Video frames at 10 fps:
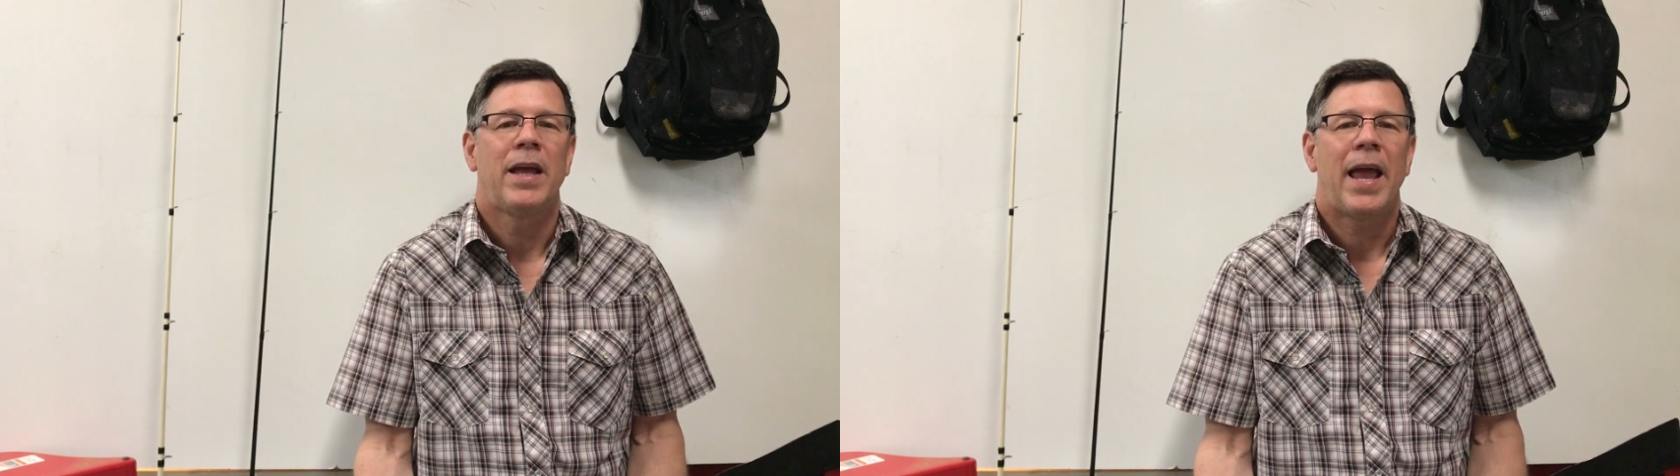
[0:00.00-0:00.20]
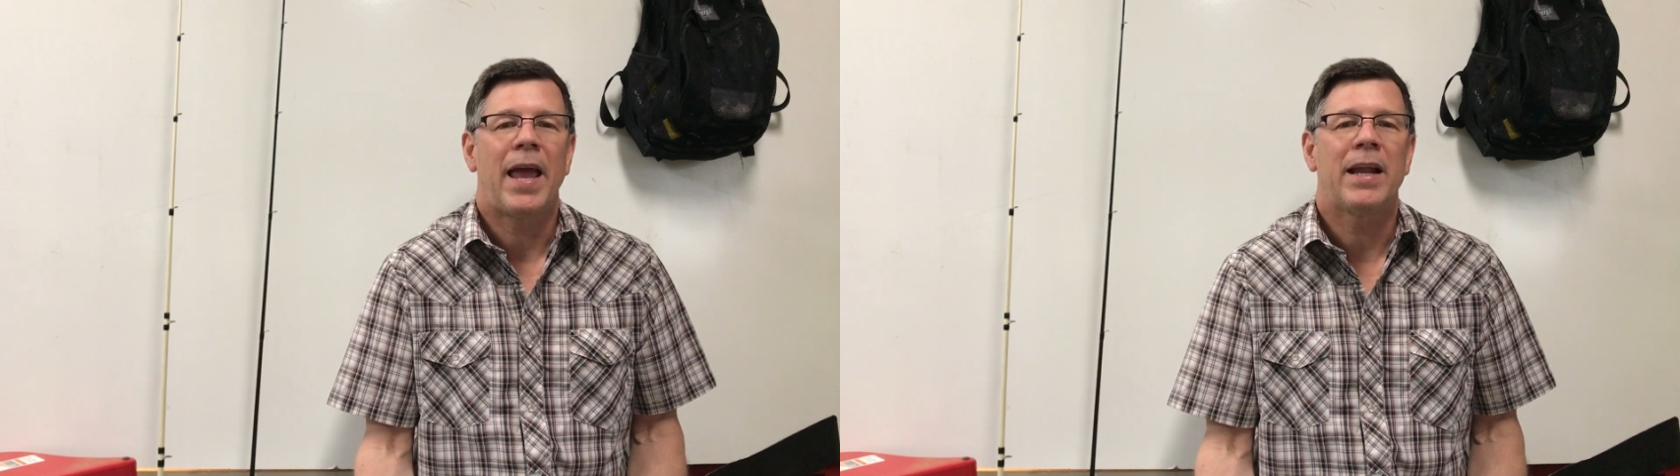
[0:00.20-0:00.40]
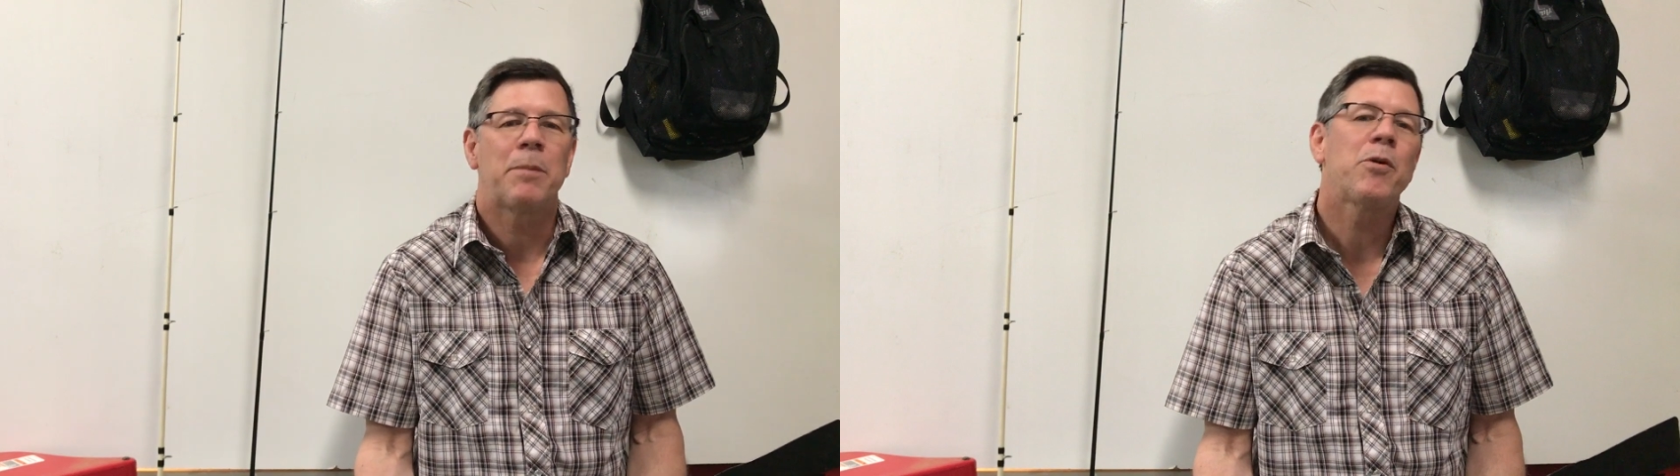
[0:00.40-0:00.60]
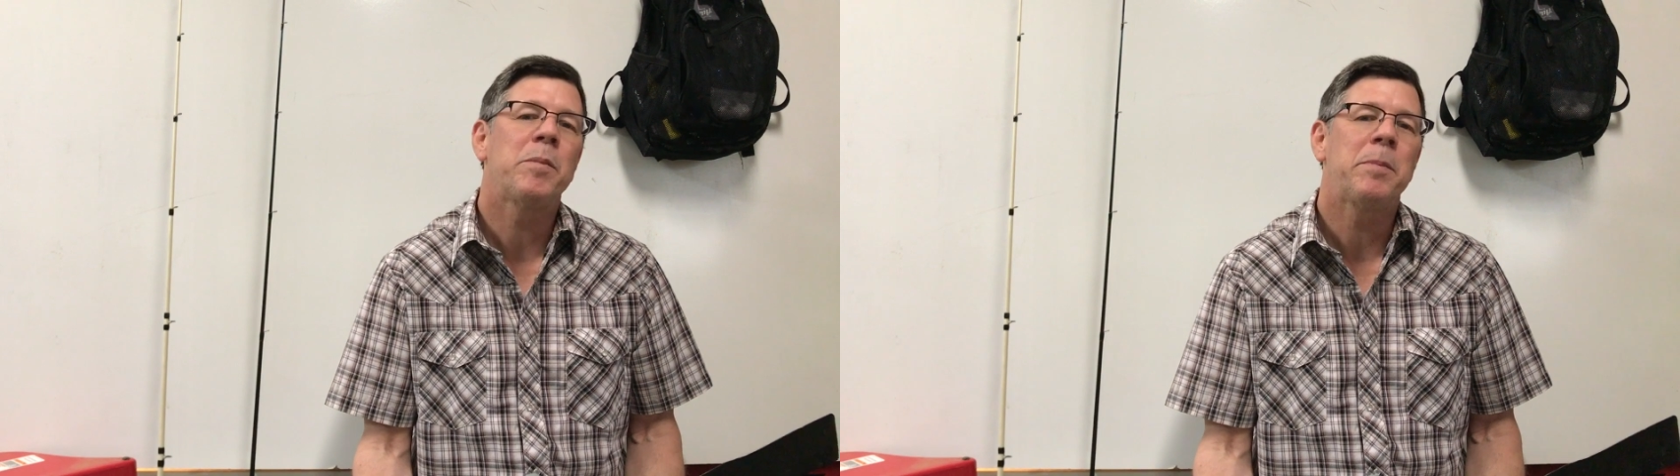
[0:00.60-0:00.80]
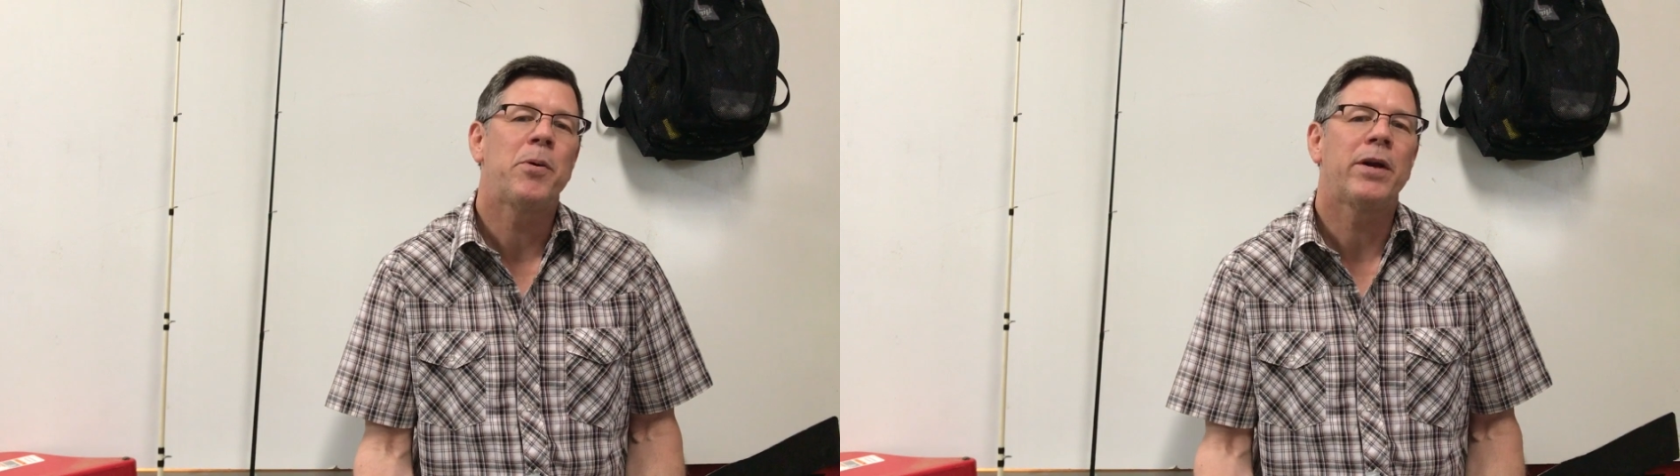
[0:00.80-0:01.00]
And I'm going to
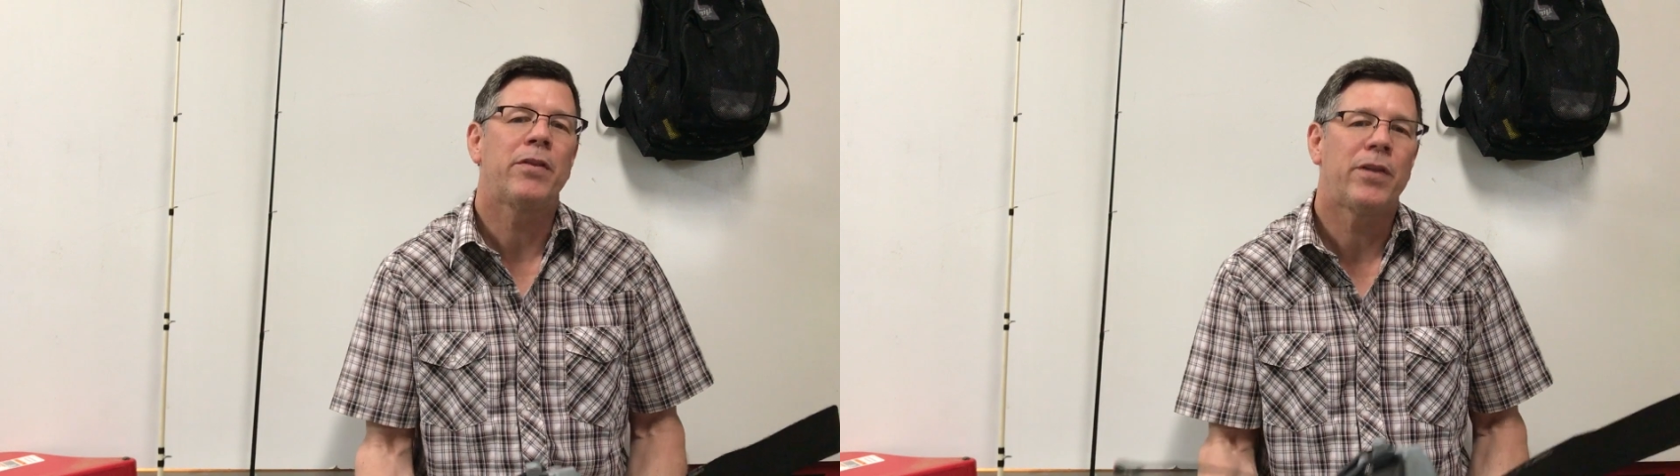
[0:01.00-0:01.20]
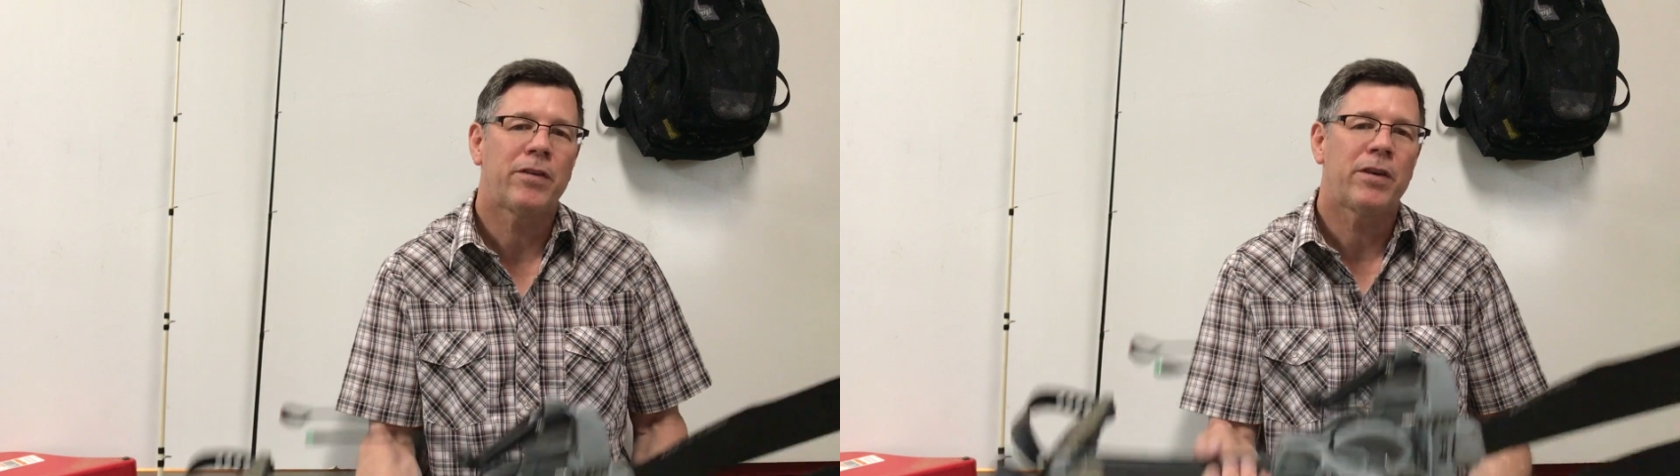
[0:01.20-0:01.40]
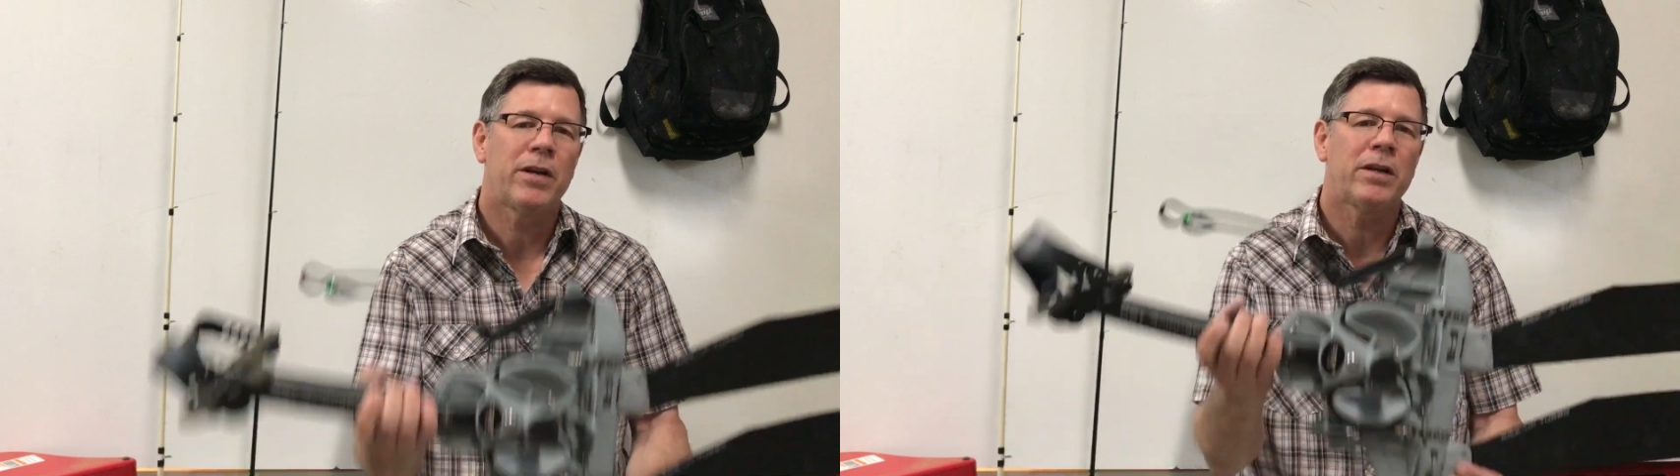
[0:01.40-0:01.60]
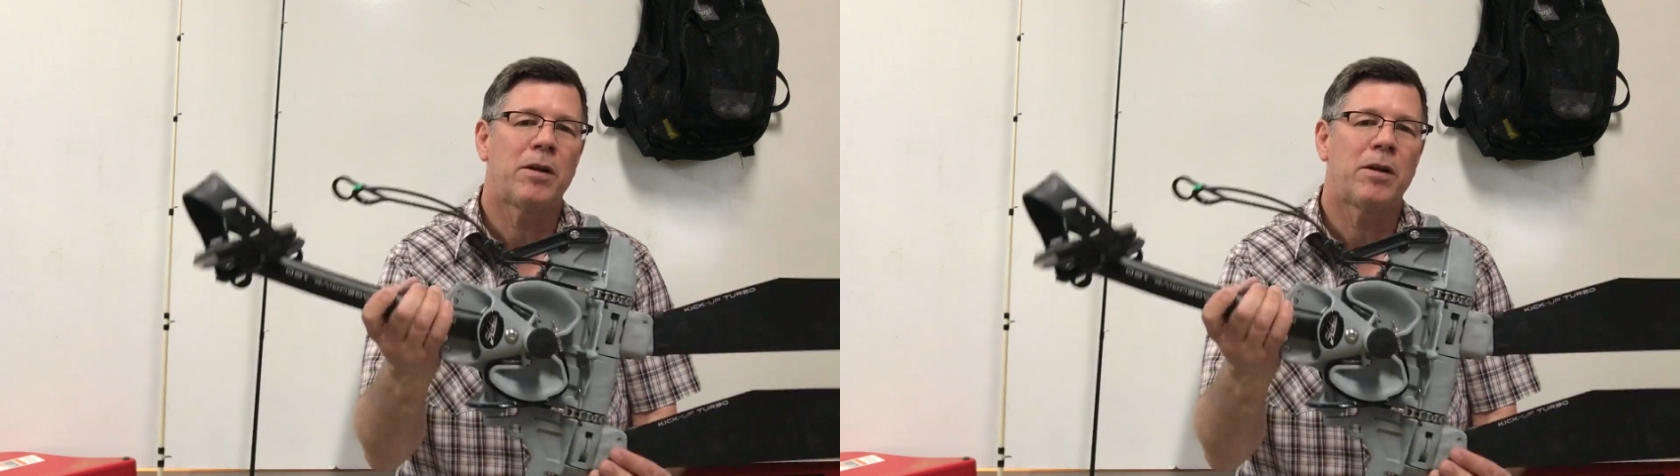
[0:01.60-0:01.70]
be putting this in it,